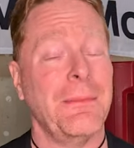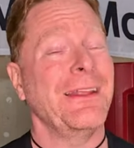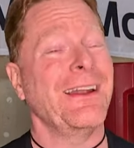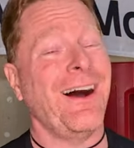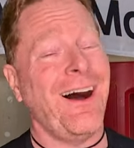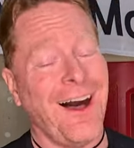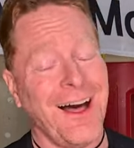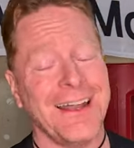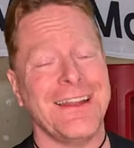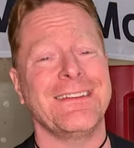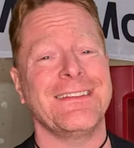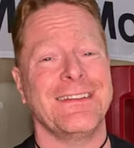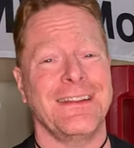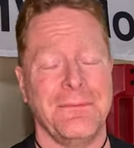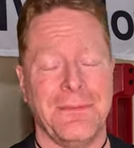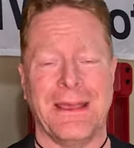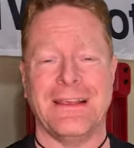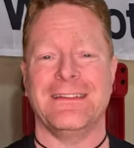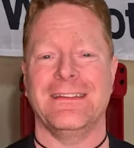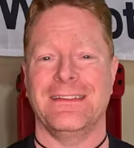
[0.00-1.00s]
It honestly
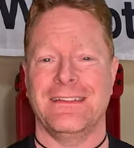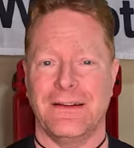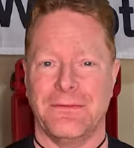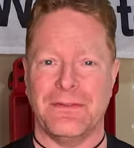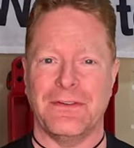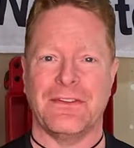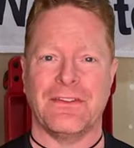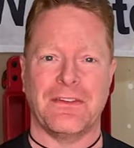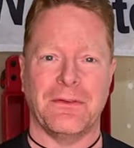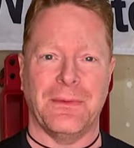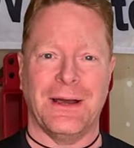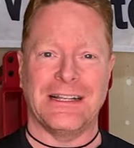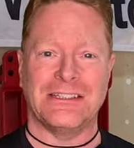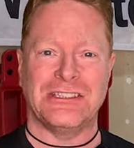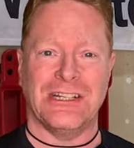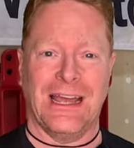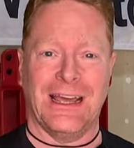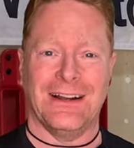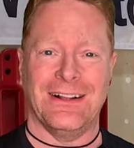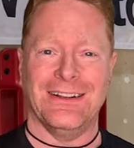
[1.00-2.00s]
makes a difference to my
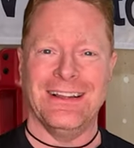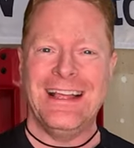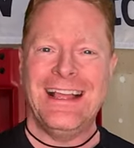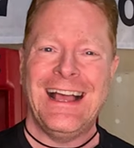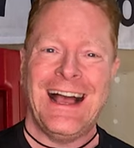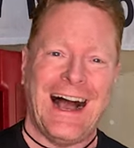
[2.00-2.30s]
channel.